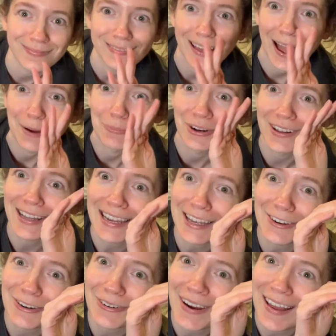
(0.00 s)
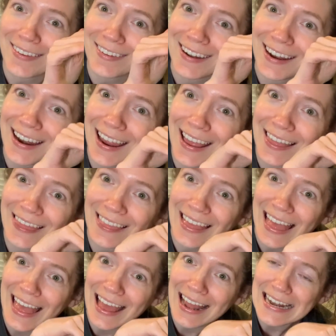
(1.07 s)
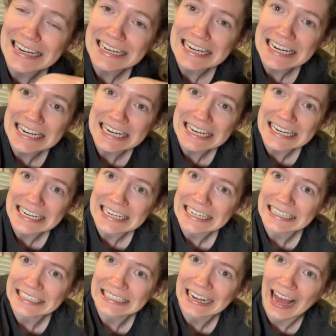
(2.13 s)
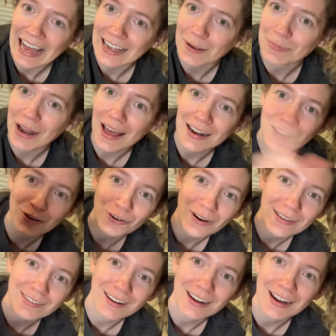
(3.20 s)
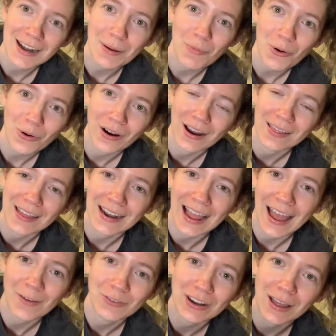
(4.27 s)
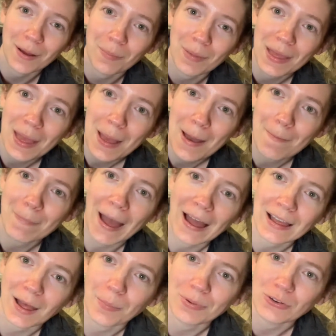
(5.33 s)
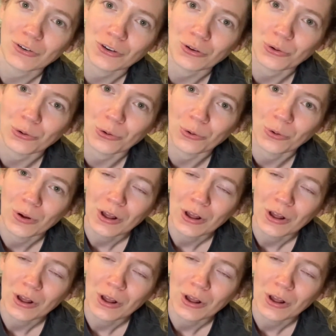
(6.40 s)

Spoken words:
I'm really interested, and then I am not interested anymore, and then I have to come back up to